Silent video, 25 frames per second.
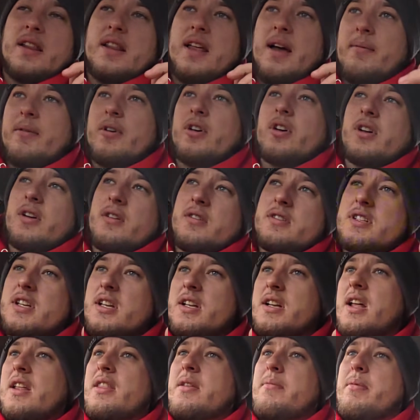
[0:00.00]
Then we're going to go and
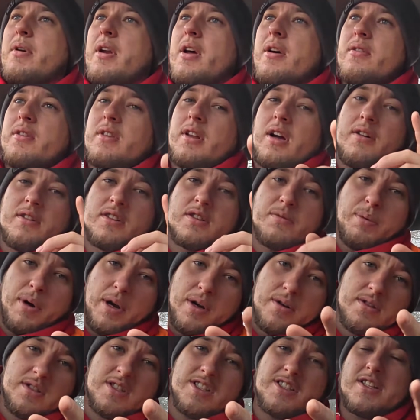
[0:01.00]
see another bloke that I was
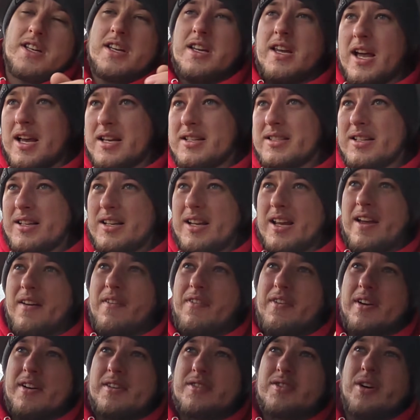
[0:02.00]
supposed to see yesterday. I
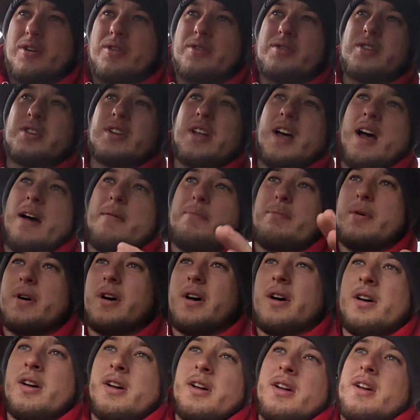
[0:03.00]
think I told you that,
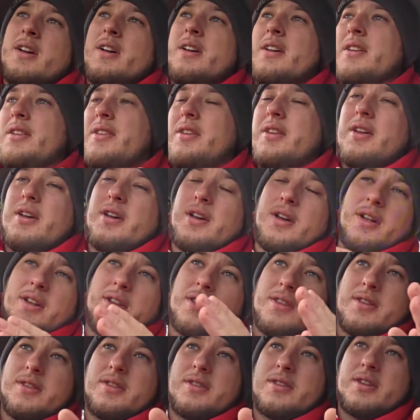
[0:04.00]
but the
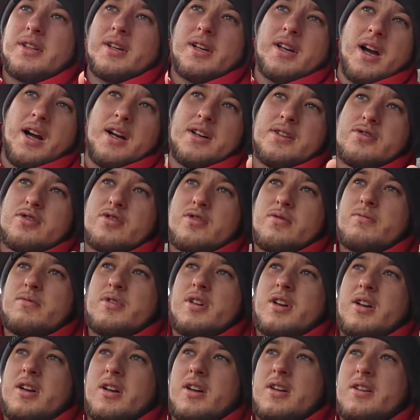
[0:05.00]
guys from
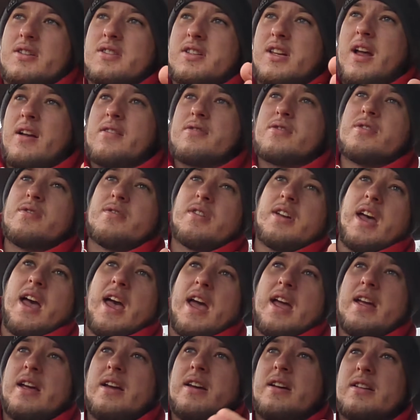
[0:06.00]
the Scaffs
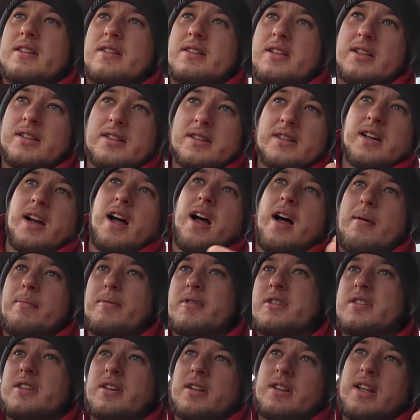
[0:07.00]
UK didn't come
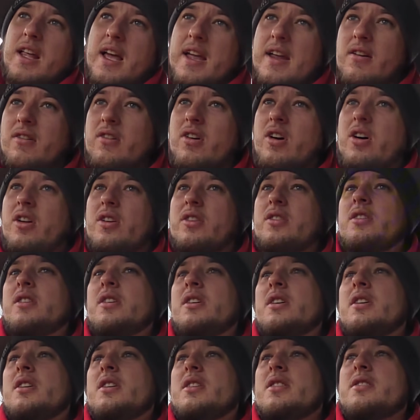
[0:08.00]
until later on,
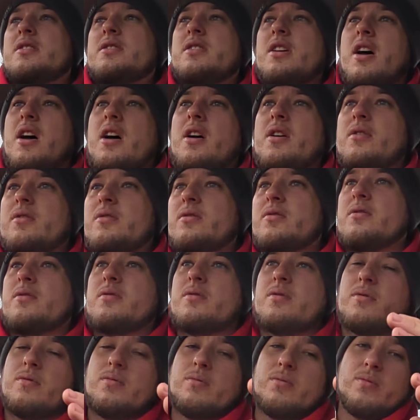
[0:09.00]
so
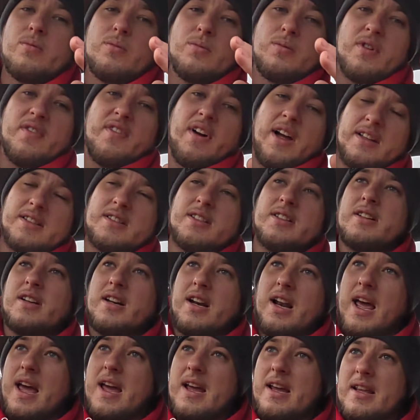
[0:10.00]
we've had to
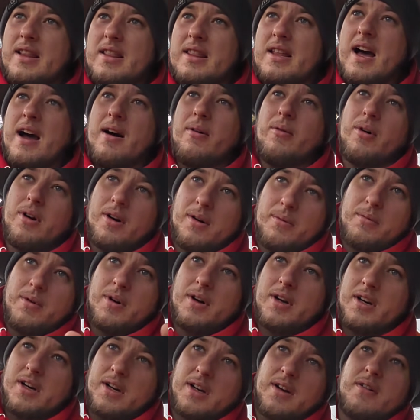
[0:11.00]
delay that one, and
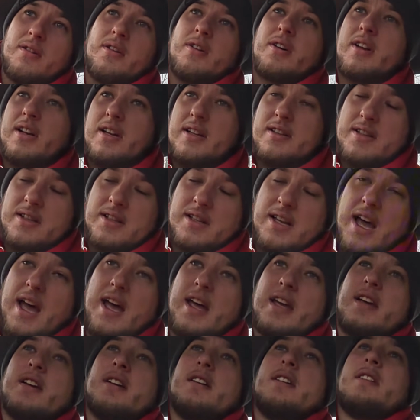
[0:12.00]
we're going to go and look at it
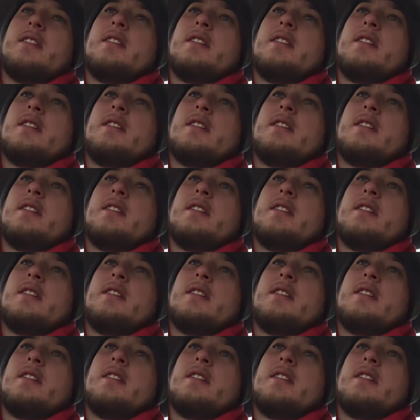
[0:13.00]
today.